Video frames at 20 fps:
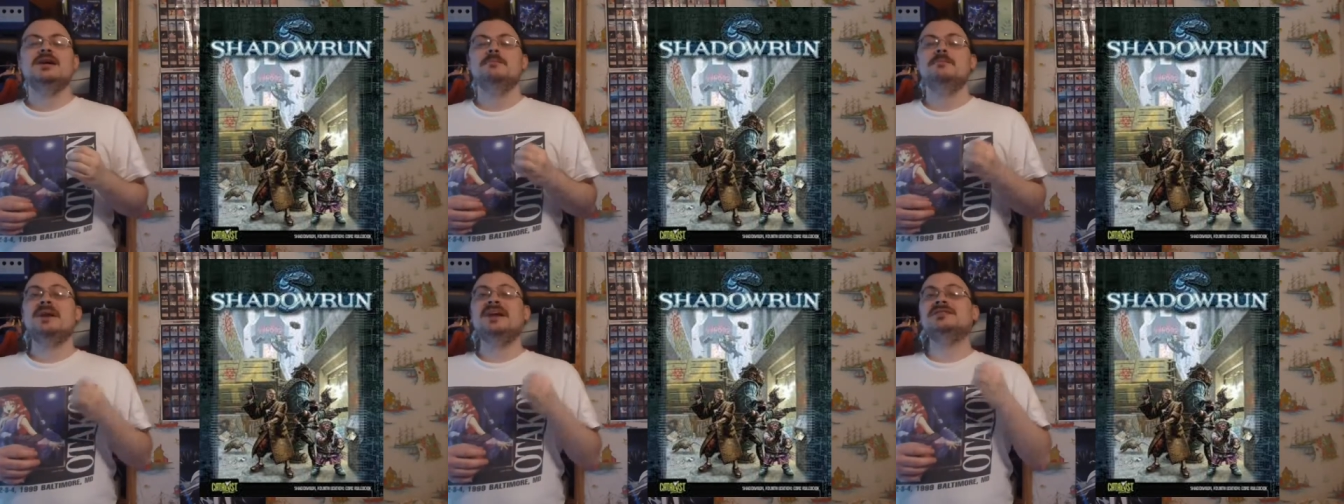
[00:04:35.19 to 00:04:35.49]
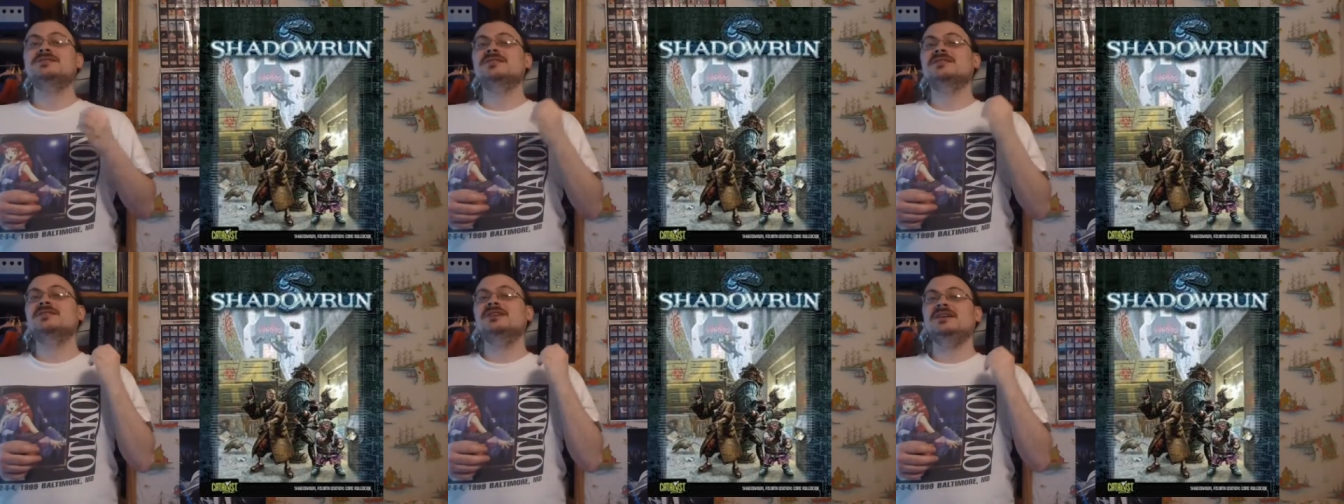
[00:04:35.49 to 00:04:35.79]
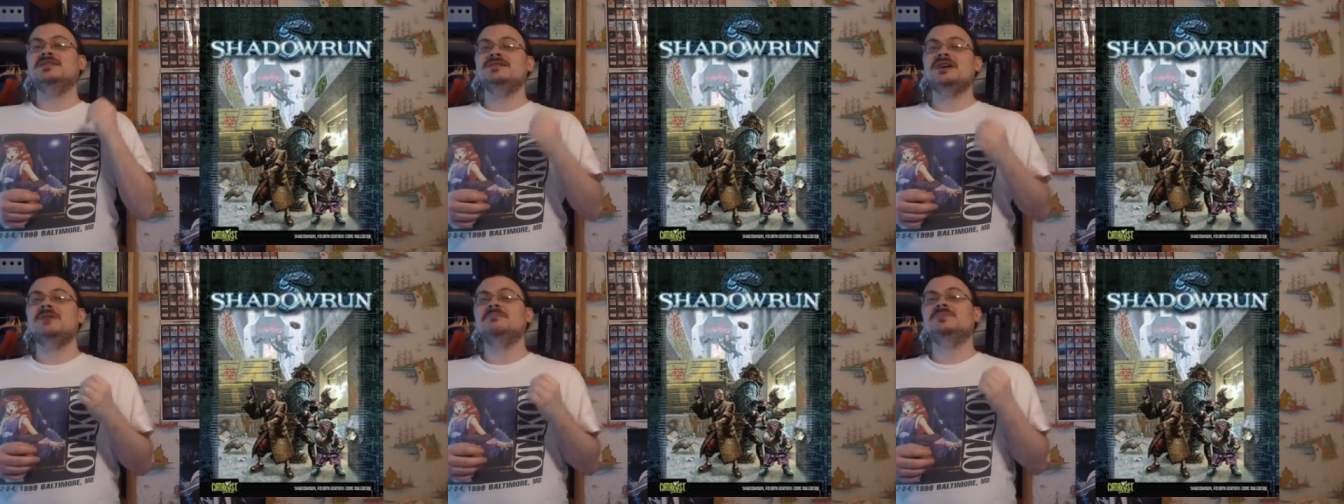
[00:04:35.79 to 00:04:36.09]
basically
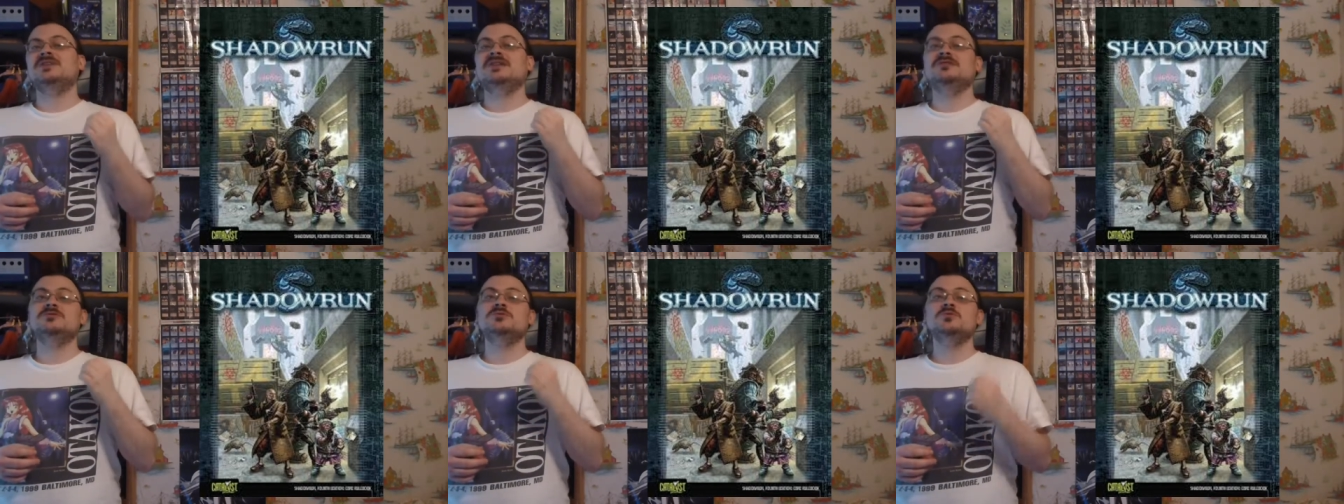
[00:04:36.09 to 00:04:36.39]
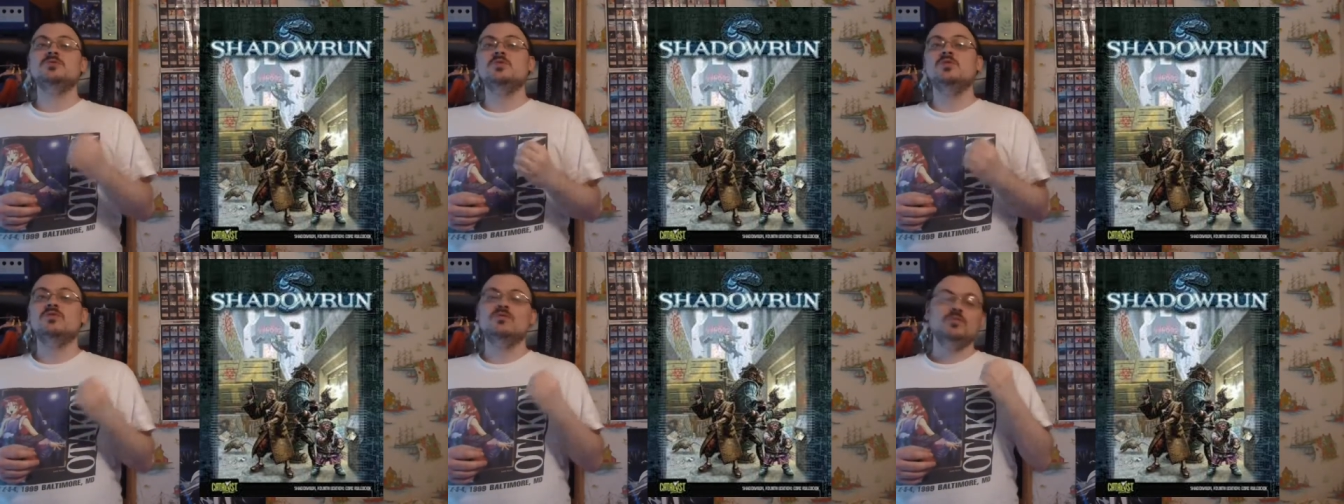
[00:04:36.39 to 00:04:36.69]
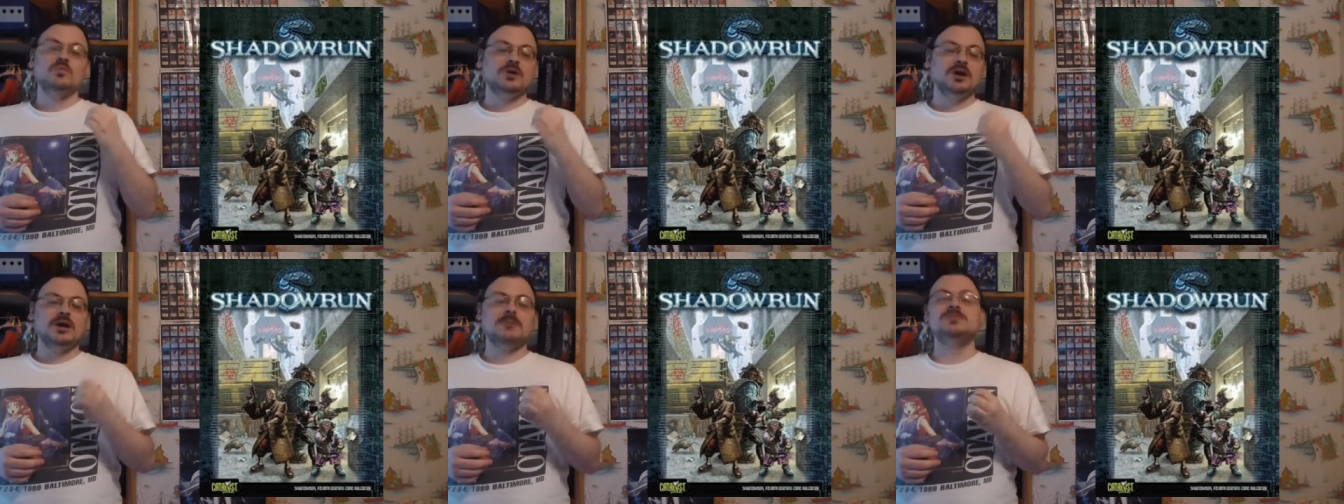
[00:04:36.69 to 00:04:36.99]
attempting to
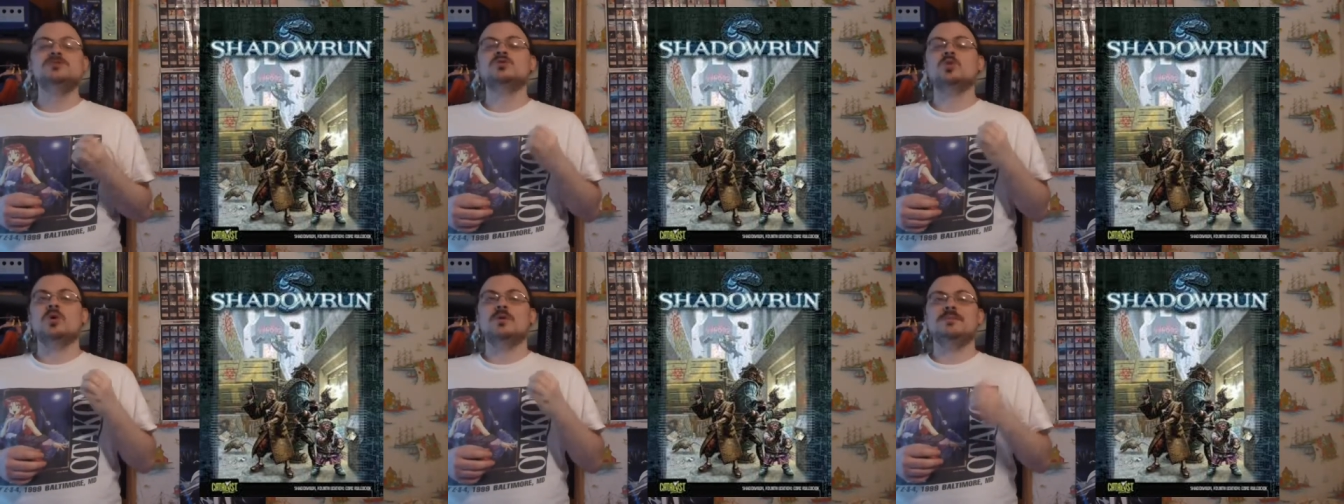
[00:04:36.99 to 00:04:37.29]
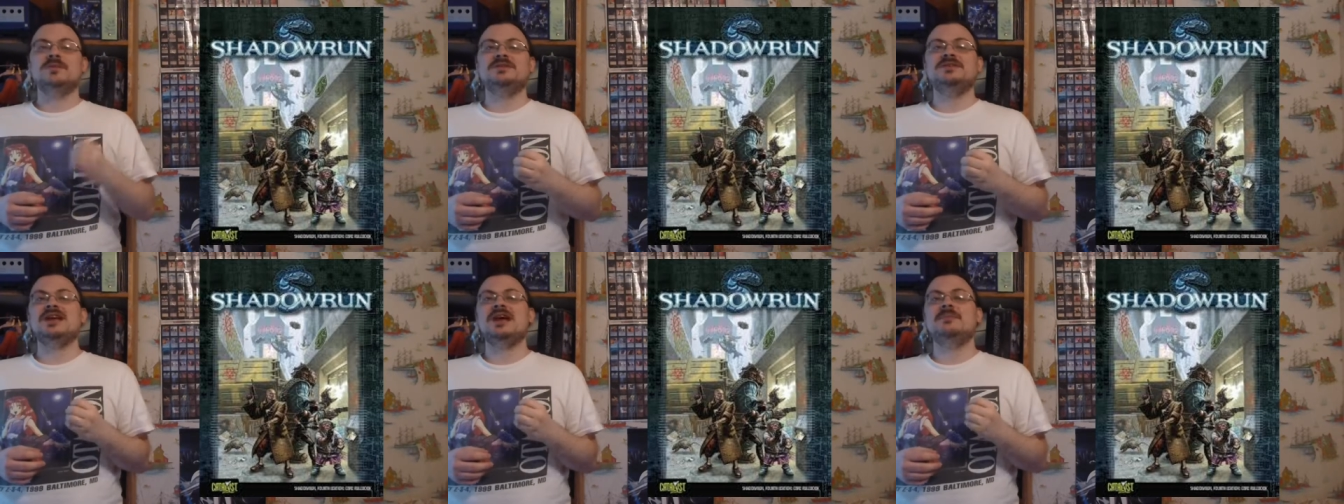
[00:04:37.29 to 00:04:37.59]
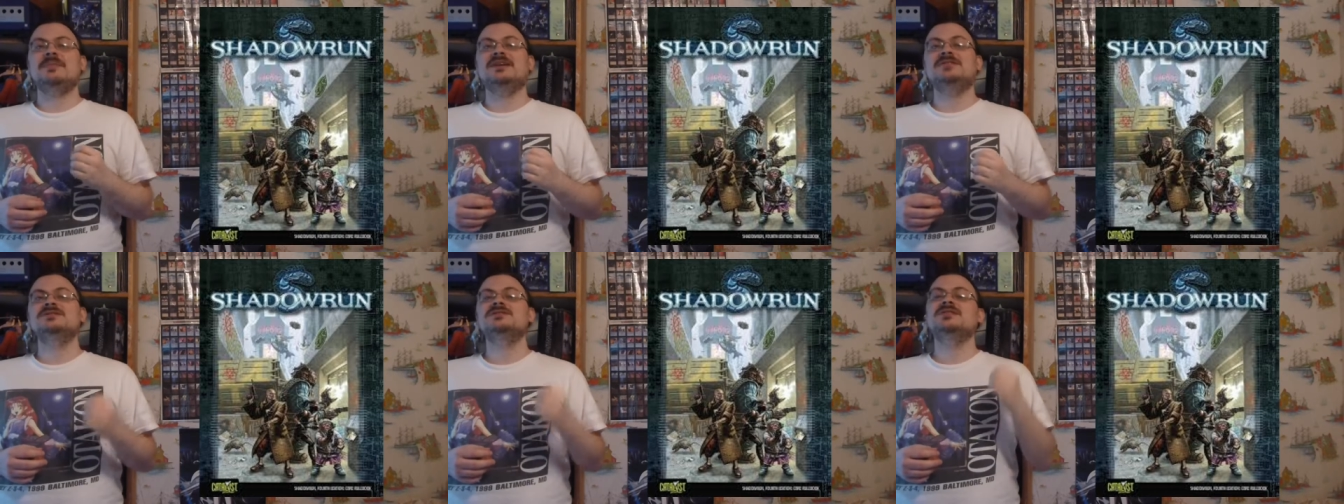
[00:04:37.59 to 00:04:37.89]
absorb the
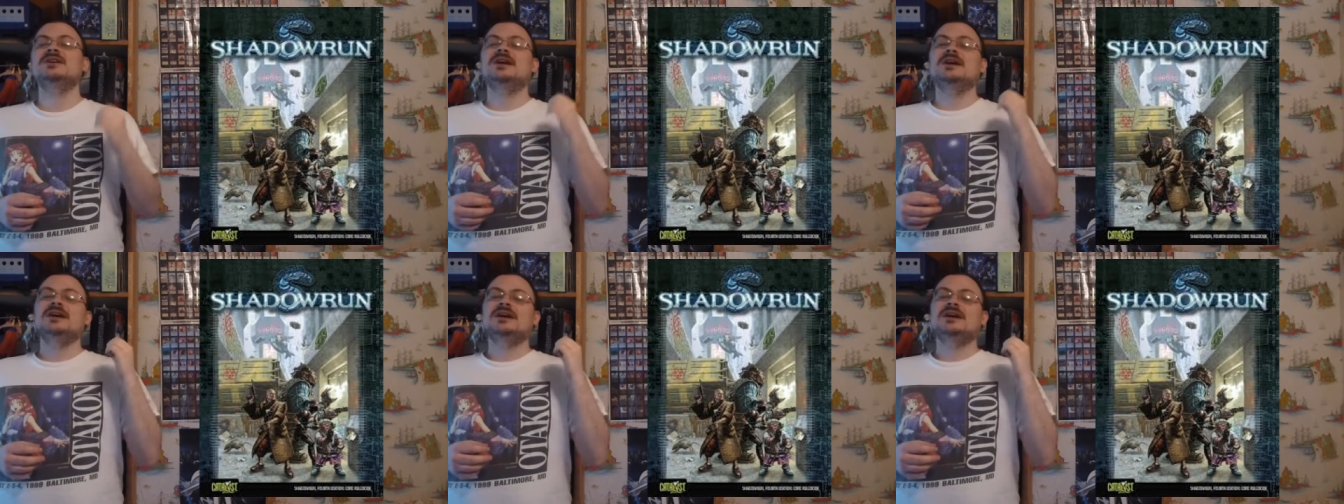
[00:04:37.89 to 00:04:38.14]
damage.